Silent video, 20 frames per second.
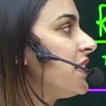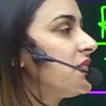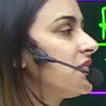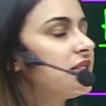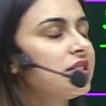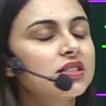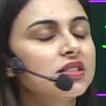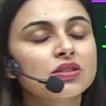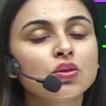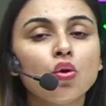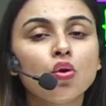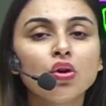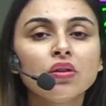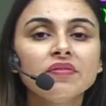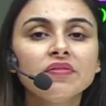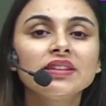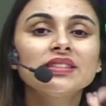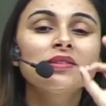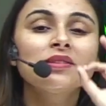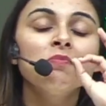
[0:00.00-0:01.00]
it is
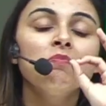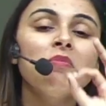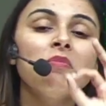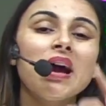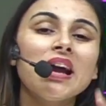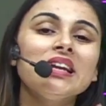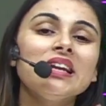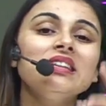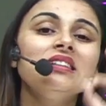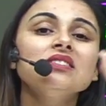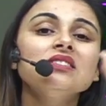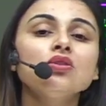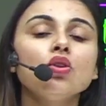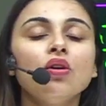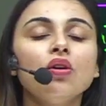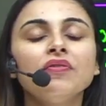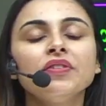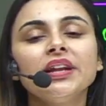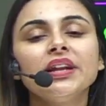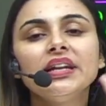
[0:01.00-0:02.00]
always minus
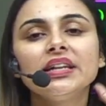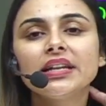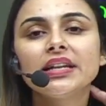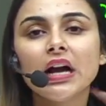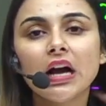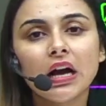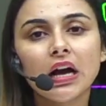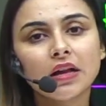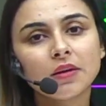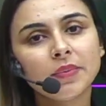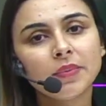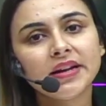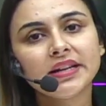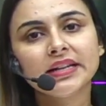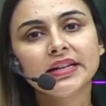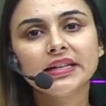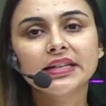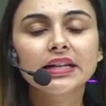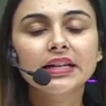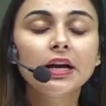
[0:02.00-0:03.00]
of delta R by
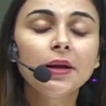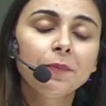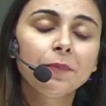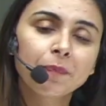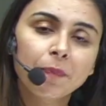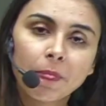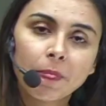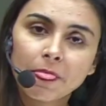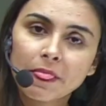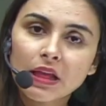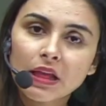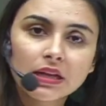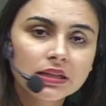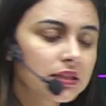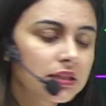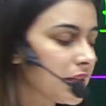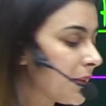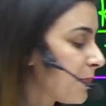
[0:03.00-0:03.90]
delta T.